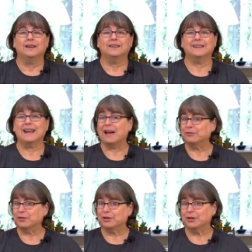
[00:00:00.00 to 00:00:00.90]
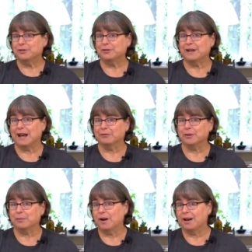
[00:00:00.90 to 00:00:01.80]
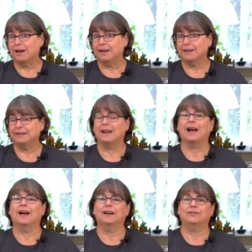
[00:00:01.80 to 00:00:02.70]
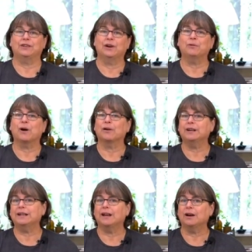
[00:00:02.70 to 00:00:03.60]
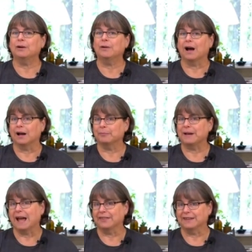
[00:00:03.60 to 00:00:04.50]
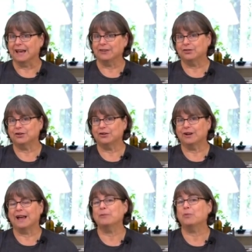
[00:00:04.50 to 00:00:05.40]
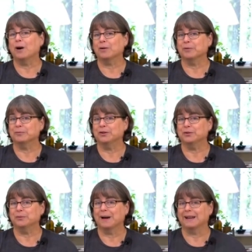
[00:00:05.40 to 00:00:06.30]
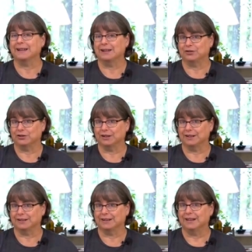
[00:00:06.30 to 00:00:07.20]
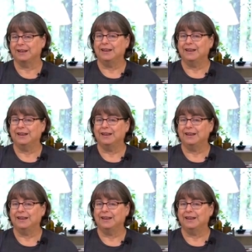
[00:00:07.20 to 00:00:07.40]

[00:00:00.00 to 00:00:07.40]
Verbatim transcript: Good afternoon, everyone. If you don't already know, I'm Kathy Hester, and welcome to my kitchen.